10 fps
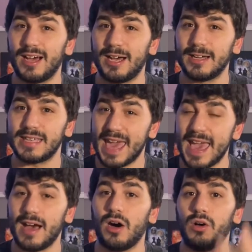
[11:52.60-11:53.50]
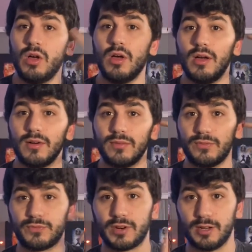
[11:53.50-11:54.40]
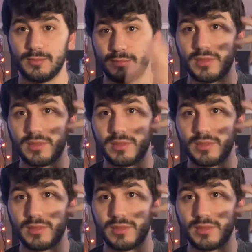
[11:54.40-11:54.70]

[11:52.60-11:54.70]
Cal from